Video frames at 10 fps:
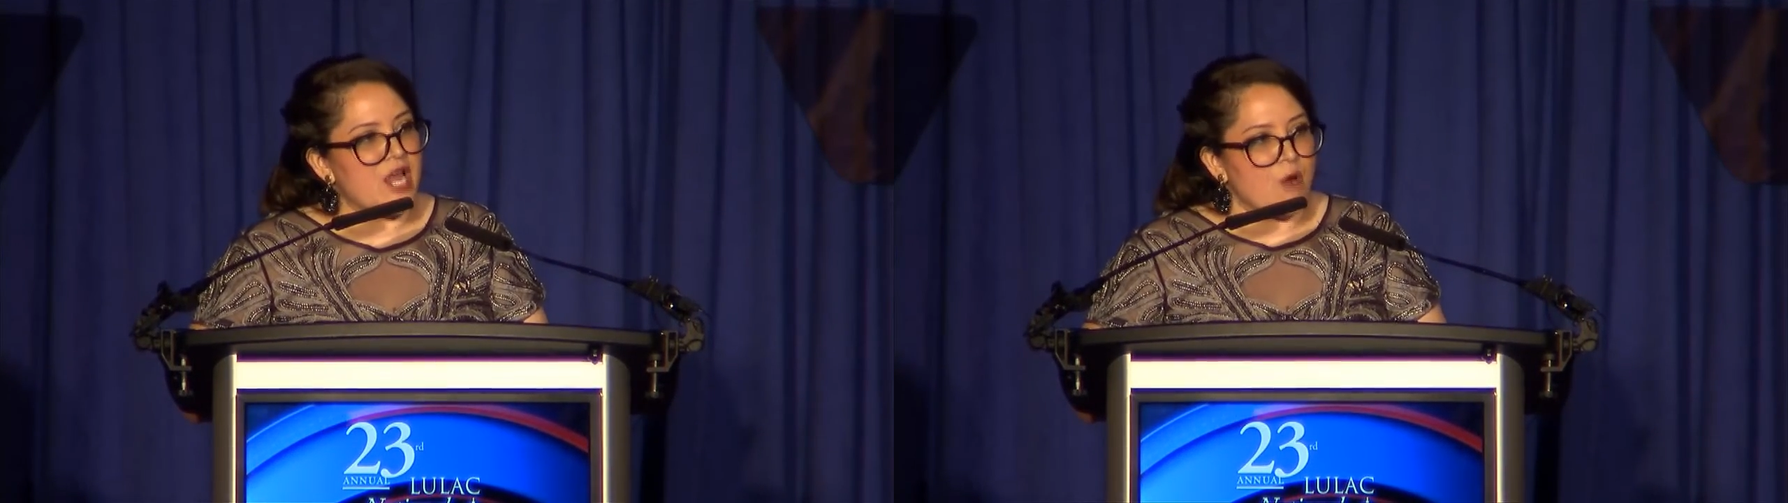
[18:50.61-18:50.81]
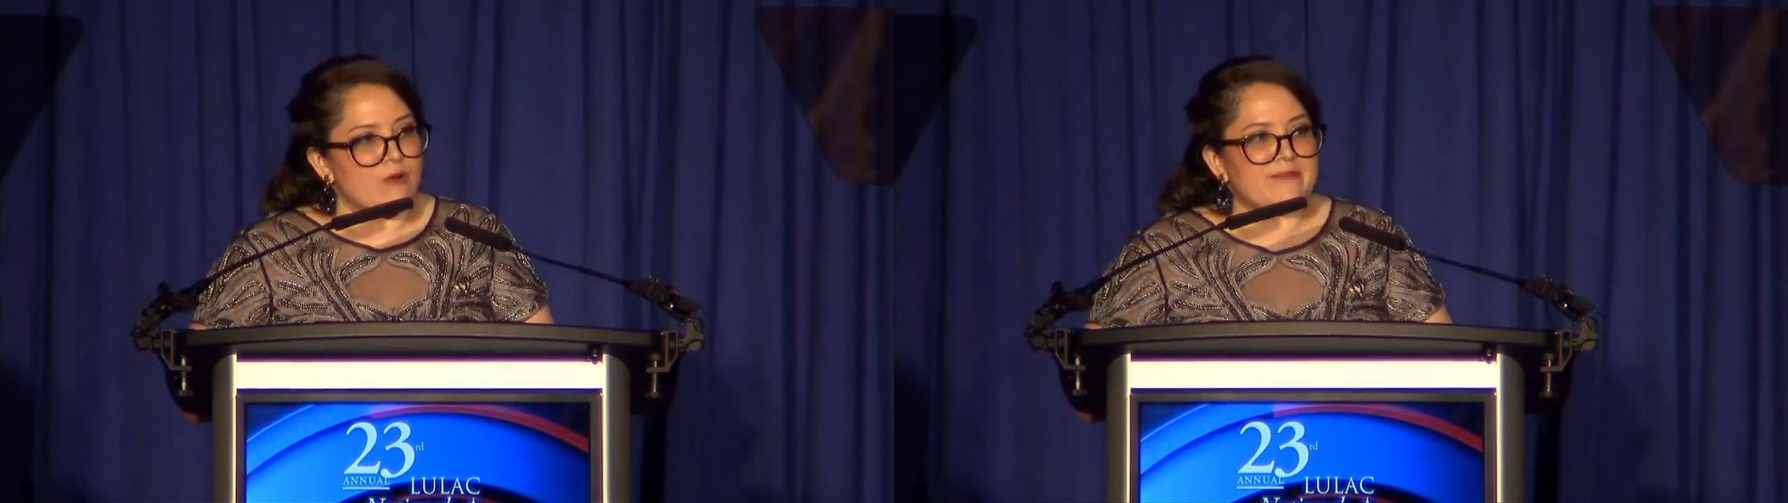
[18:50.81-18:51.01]

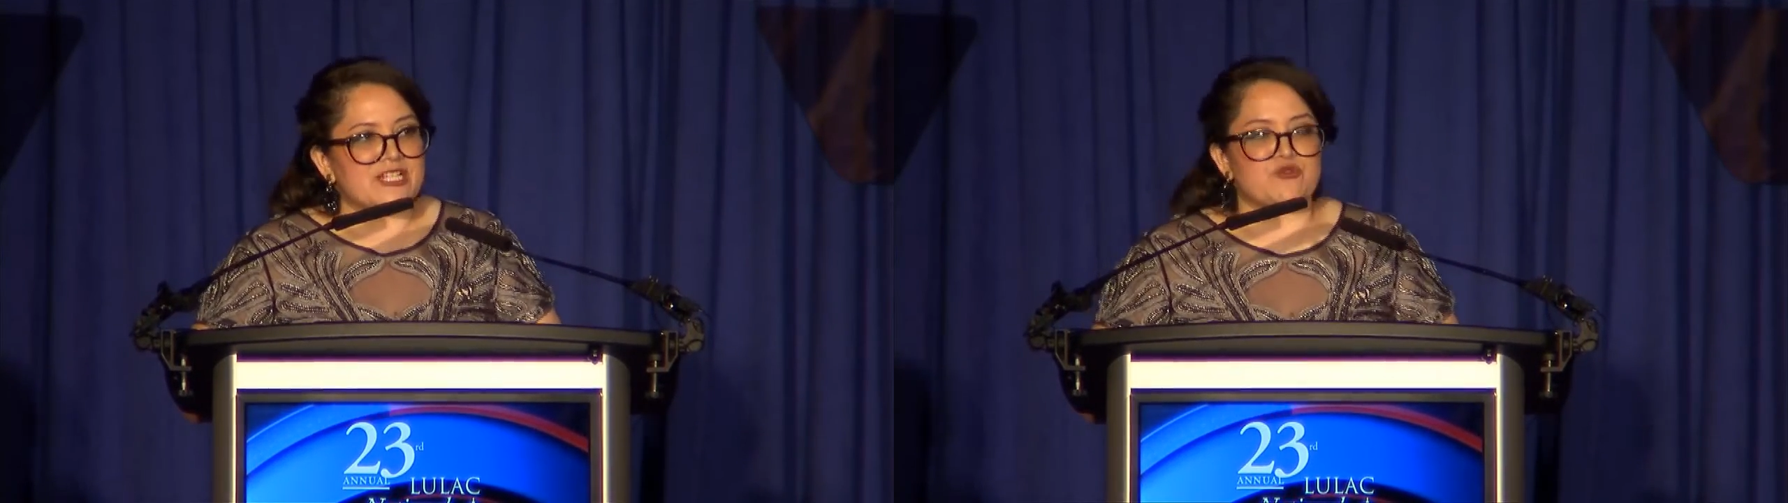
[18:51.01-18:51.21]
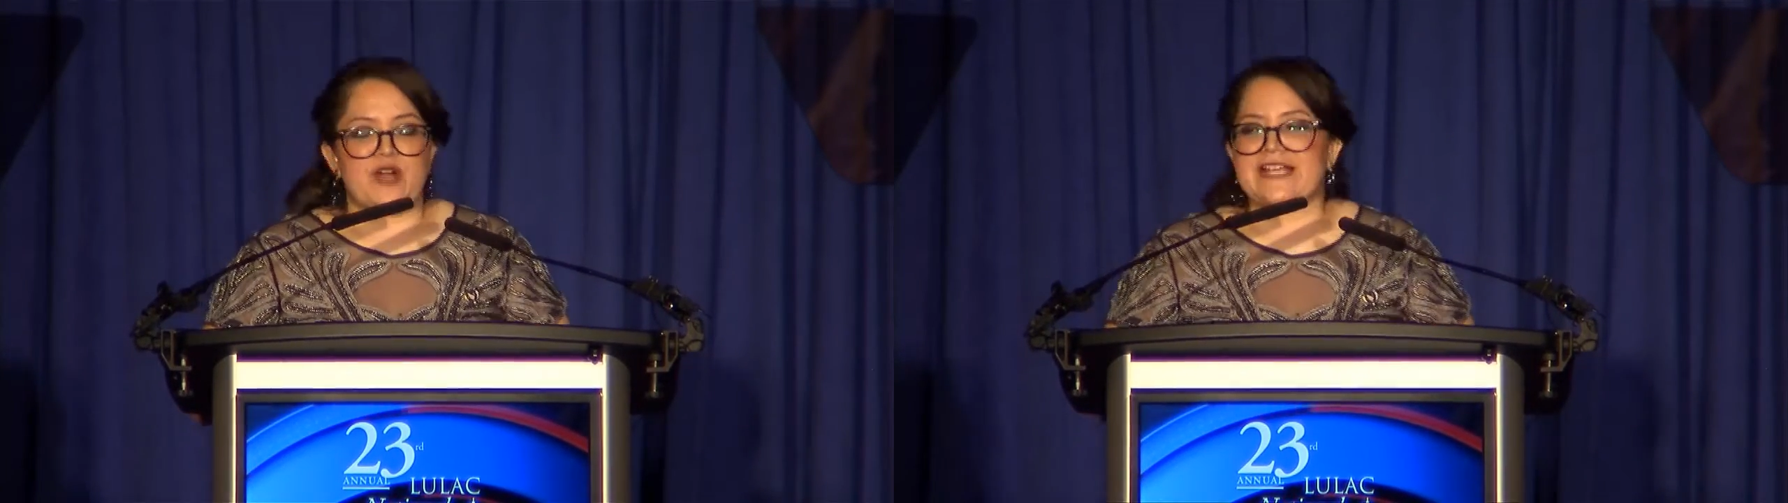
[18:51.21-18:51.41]
We
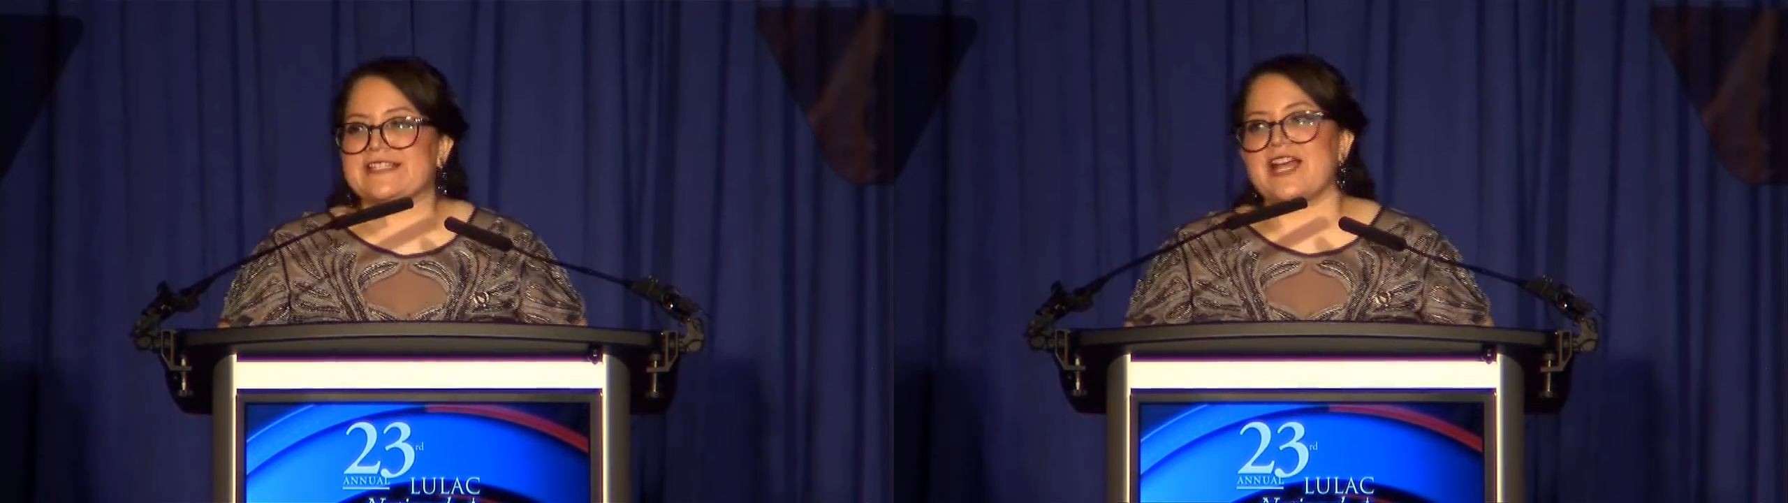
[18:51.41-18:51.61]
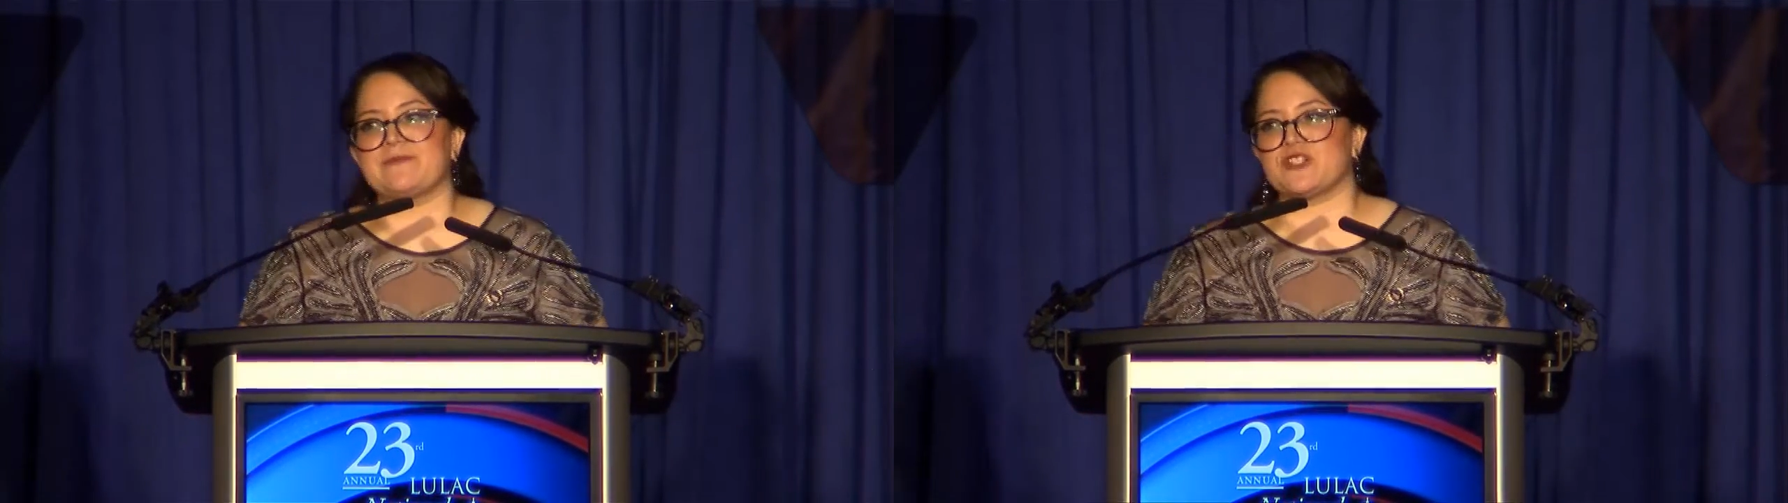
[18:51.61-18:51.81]
must rise
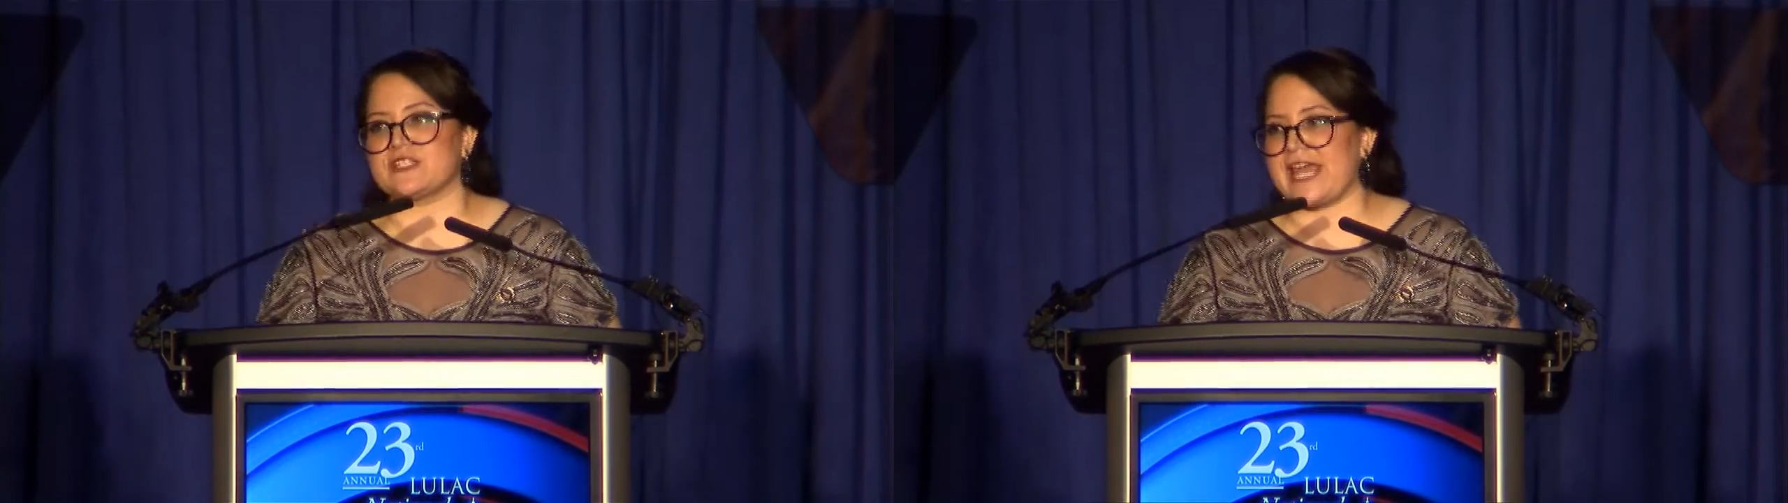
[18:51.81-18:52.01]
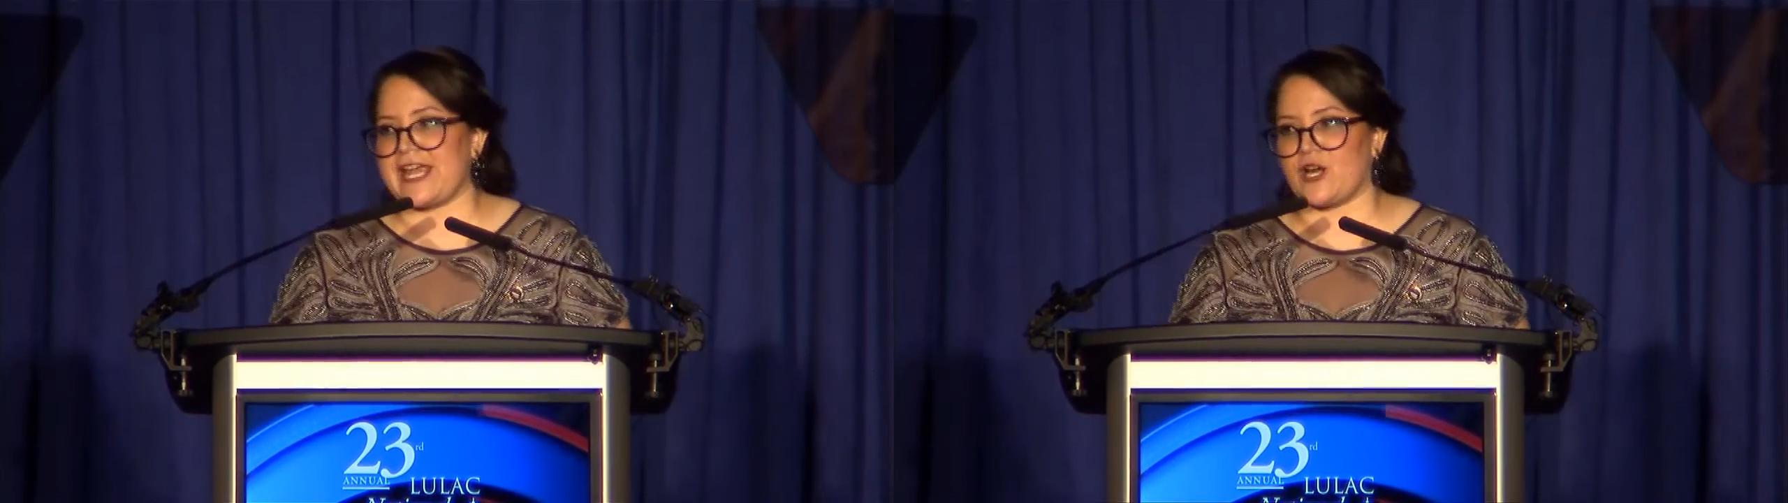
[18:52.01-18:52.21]
up to take